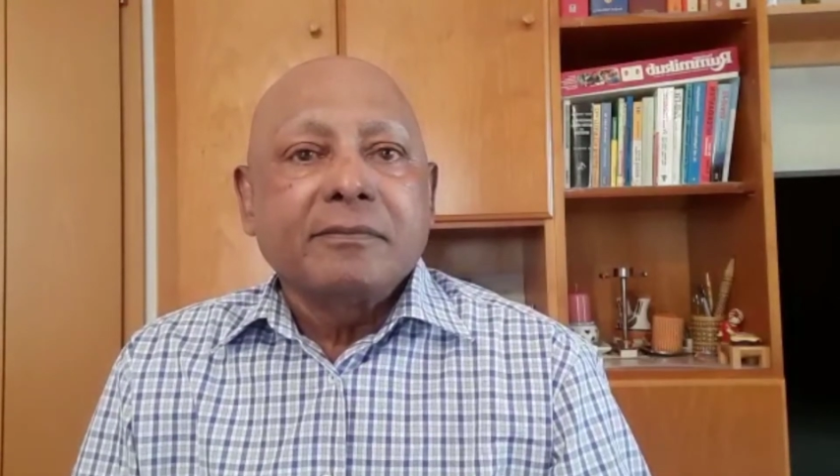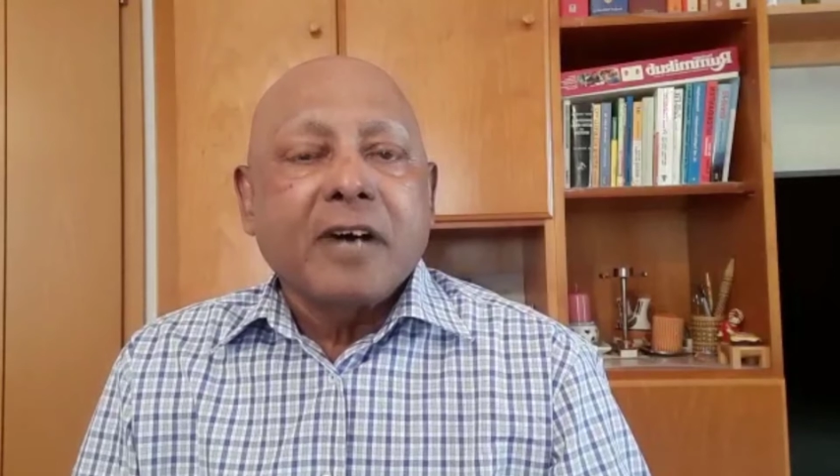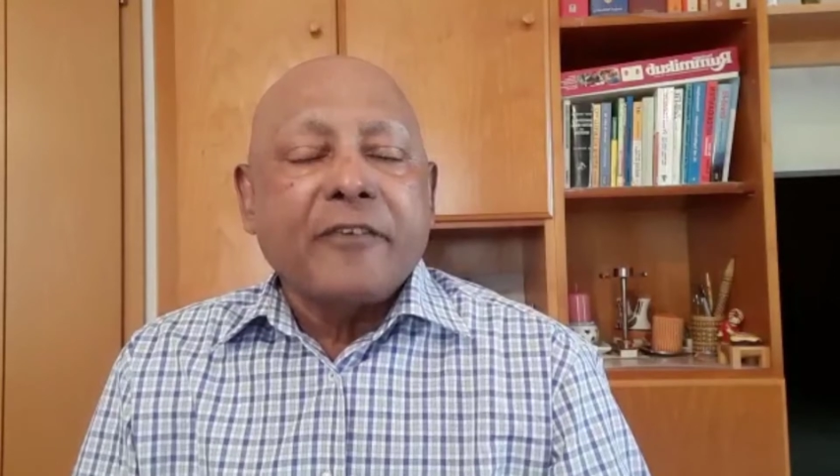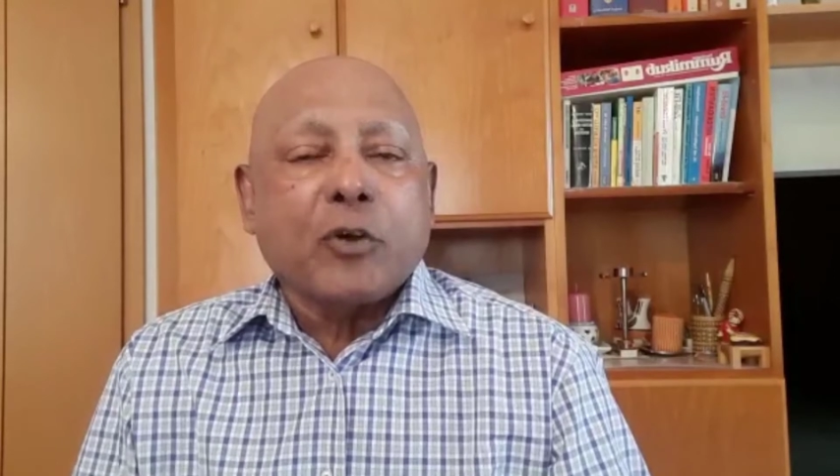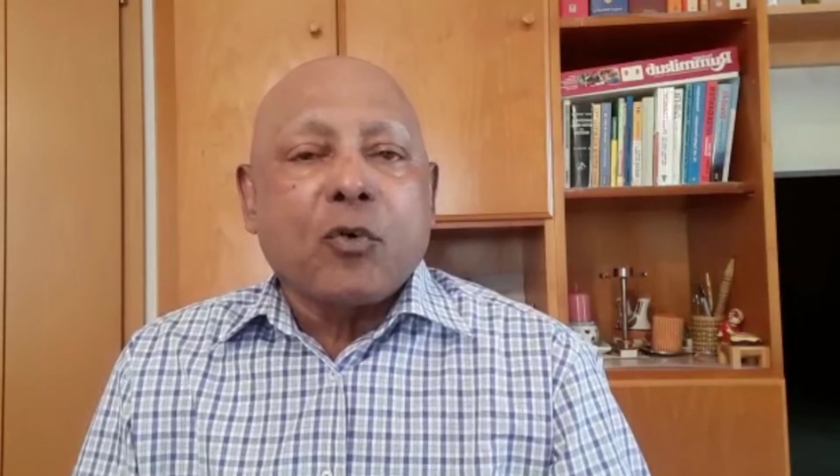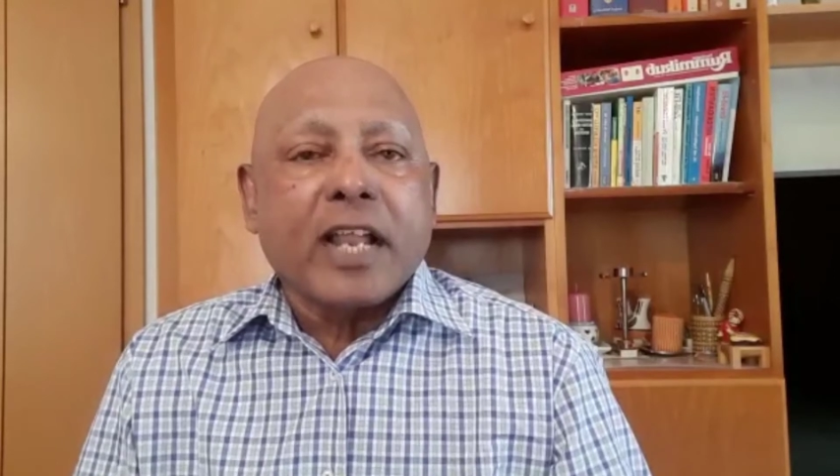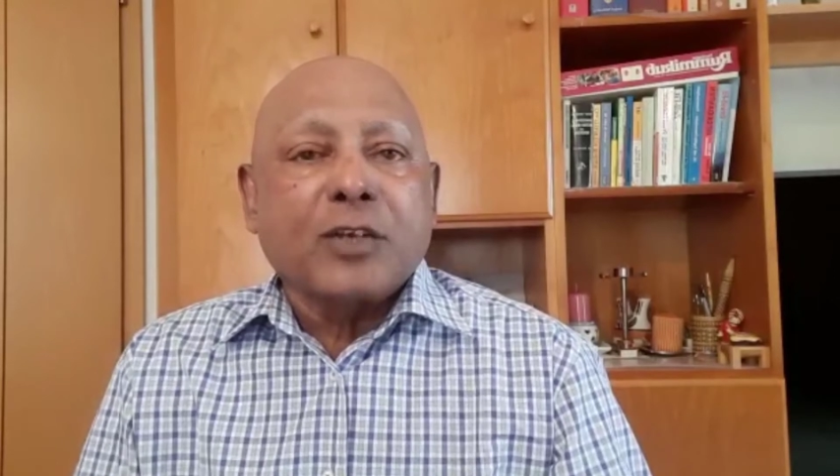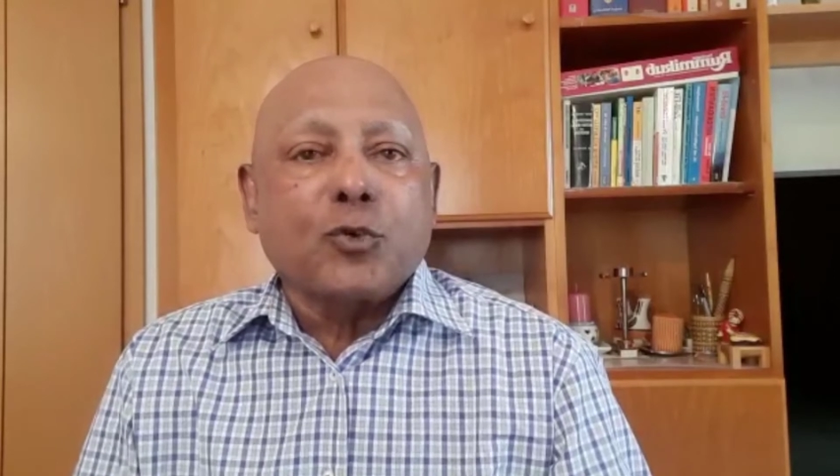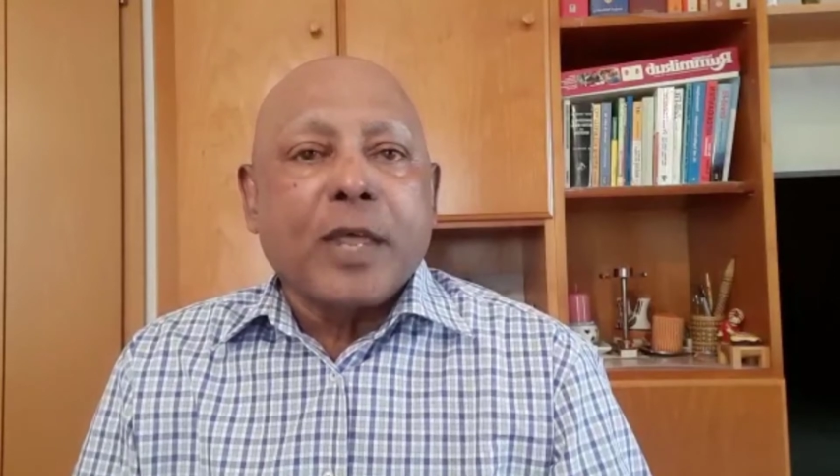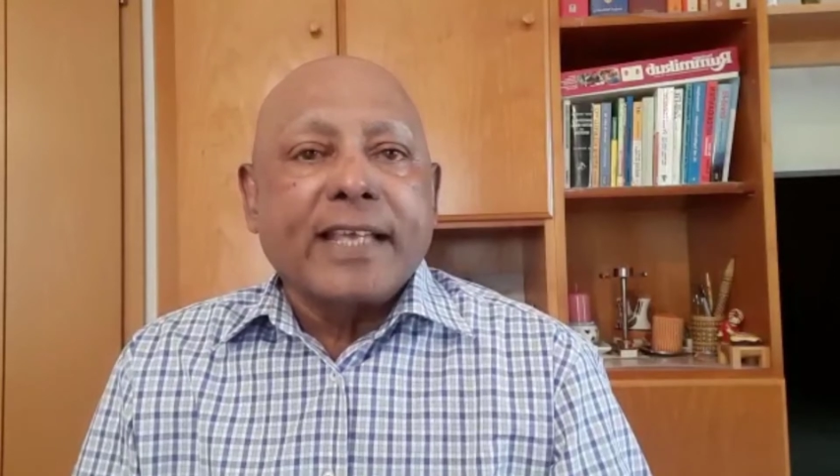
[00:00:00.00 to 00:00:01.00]
After 1 or
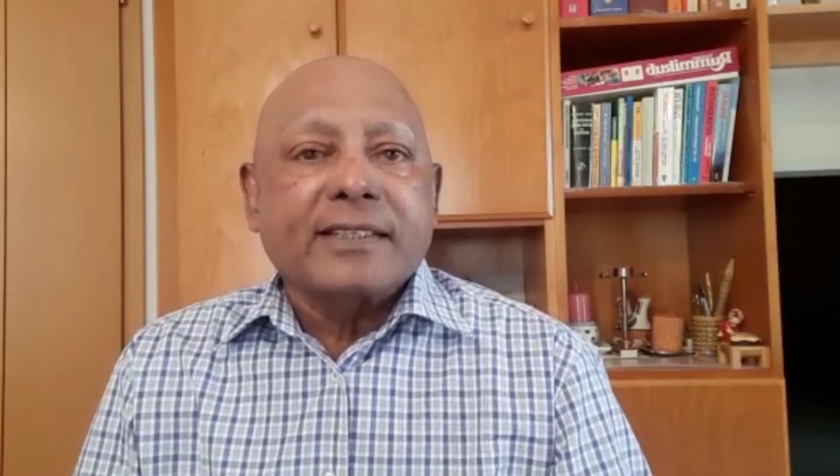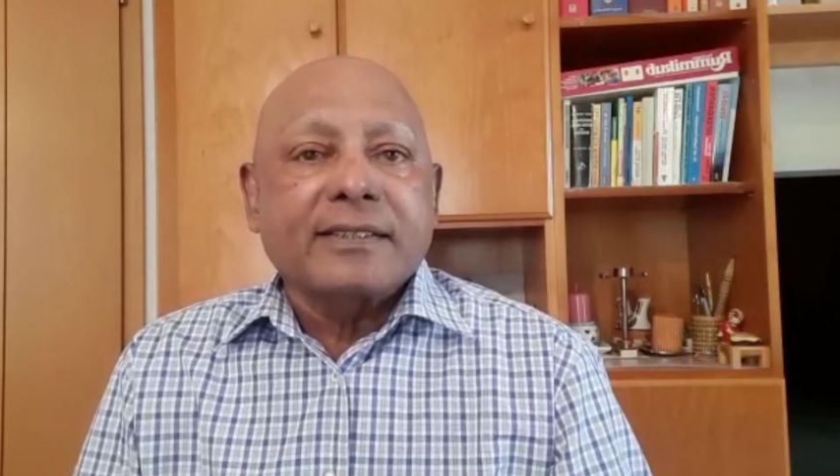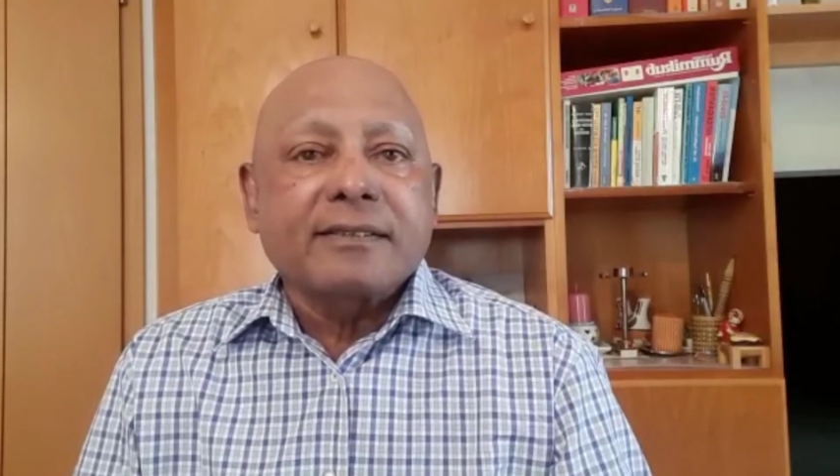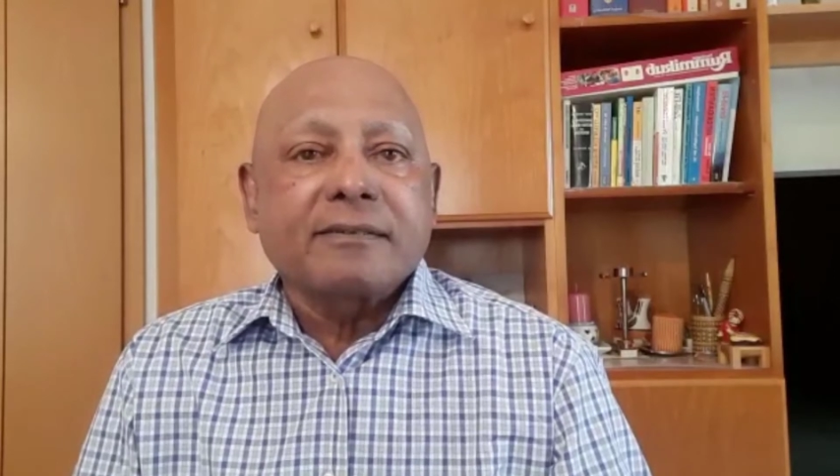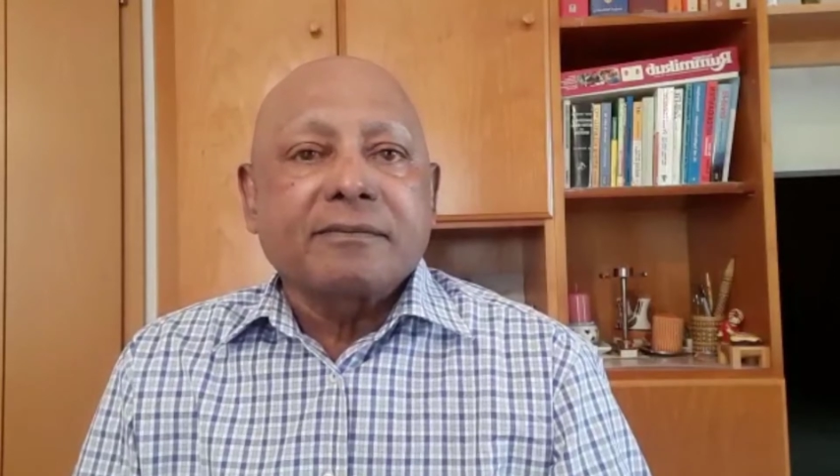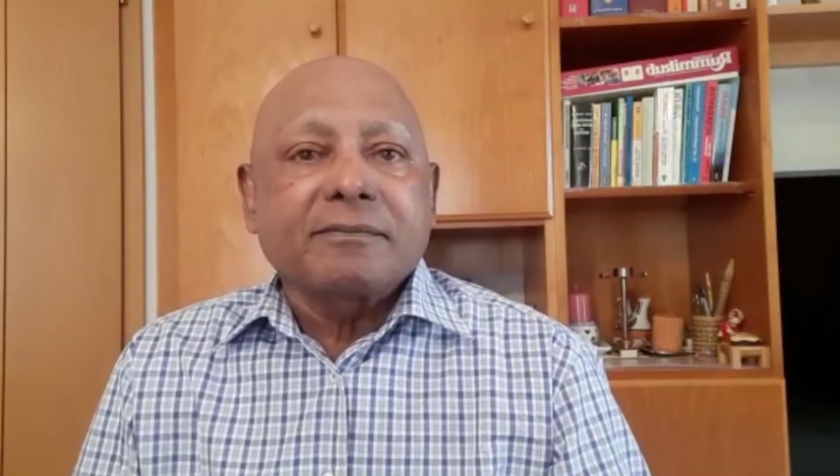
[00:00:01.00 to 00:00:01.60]
2 days,